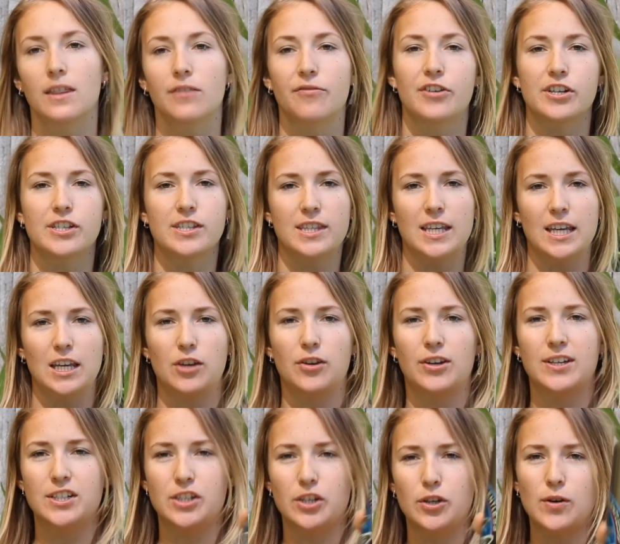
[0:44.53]
First thing you
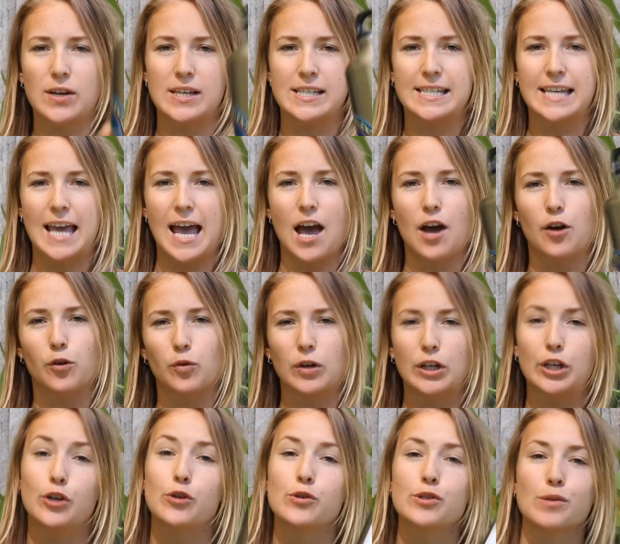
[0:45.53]
can do is get a
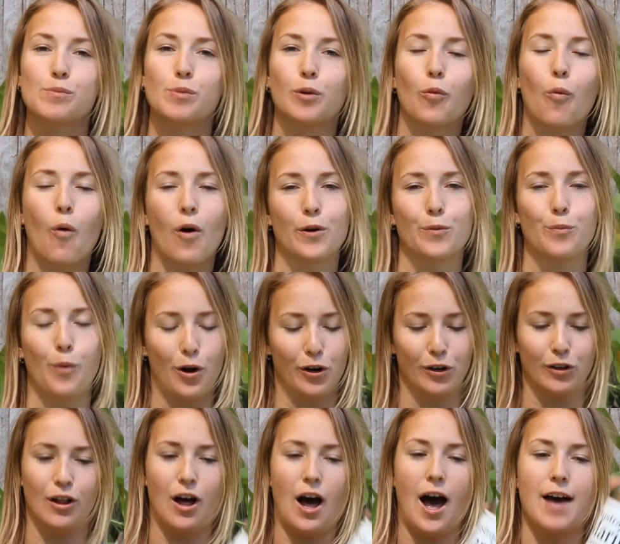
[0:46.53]
reusable water bottle.